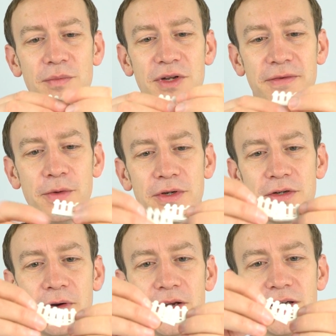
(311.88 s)
But if you were
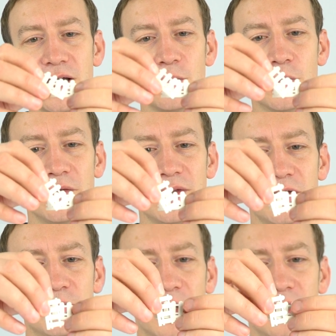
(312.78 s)
to rotate one of
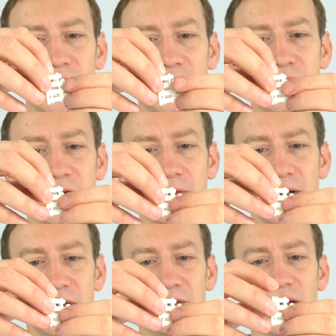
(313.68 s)
these by 90
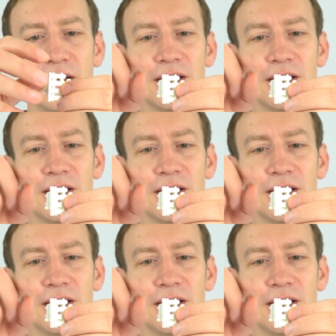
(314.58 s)
degrees,